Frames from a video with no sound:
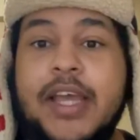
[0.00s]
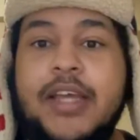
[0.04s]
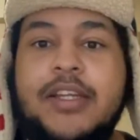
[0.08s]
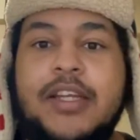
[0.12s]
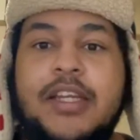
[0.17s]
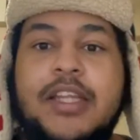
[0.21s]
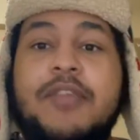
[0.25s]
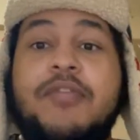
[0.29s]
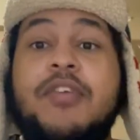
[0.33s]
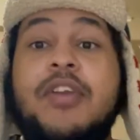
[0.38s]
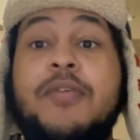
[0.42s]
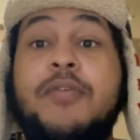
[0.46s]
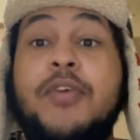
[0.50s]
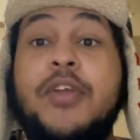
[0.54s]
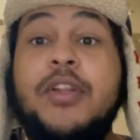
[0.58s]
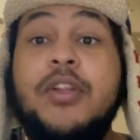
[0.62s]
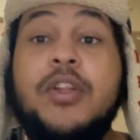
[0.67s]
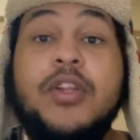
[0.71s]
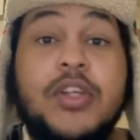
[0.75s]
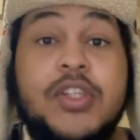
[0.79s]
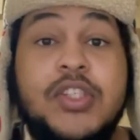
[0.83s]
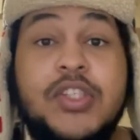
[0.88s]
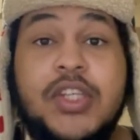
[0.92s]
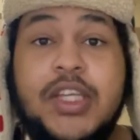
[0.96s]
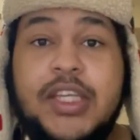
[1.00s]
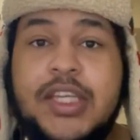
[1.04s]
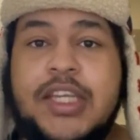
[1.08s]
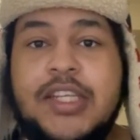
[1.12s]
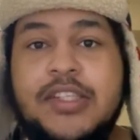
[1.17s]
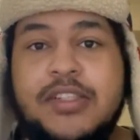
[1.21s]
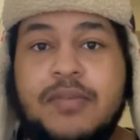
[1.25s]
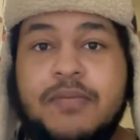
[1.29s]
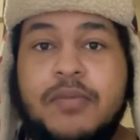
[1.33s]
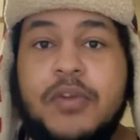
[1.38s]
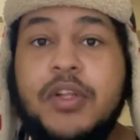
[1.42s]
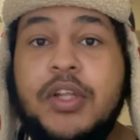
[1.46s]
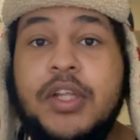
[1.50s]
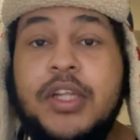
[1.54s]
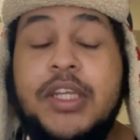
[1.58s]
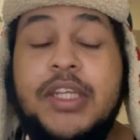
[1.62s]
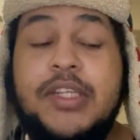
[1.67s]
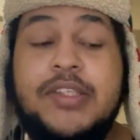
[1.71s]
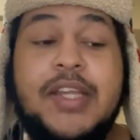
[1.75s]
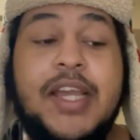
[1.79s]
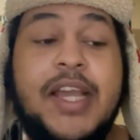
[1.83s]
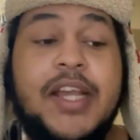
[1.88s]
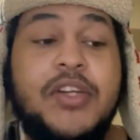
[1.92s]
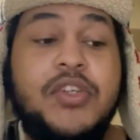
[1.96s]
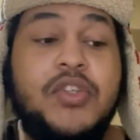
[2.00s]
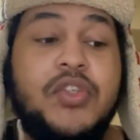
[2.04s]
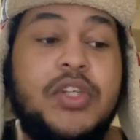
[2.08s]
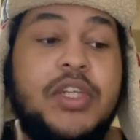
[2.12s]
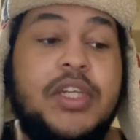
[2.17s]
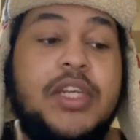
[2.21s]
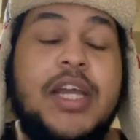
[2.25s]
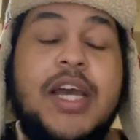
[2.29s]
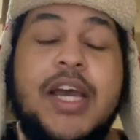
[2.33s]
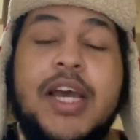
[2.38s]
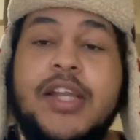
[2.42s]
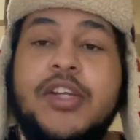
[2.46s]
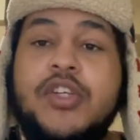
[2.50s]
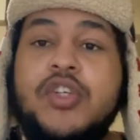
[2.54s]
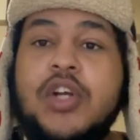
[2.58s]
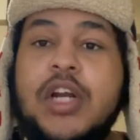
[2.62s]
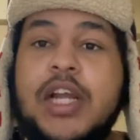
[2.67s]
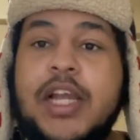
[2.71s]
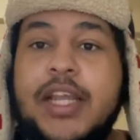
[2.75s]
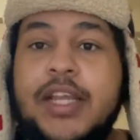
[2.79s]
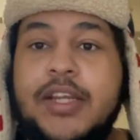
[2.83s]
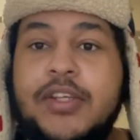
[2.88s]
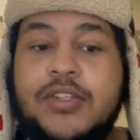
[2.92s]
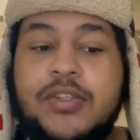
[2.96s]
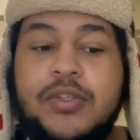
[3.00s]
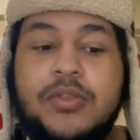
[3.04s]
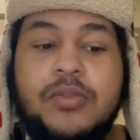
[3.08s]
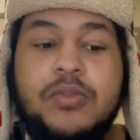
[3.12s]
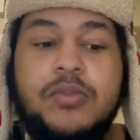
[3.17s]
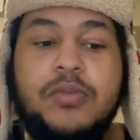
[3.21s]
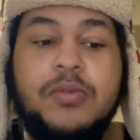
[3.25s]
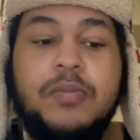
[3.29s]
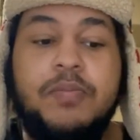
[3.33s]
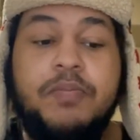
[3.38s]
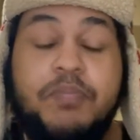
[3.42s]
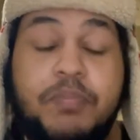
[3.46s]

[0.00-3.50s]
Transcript: and even if it looks like he's a villain, he's actually not trying to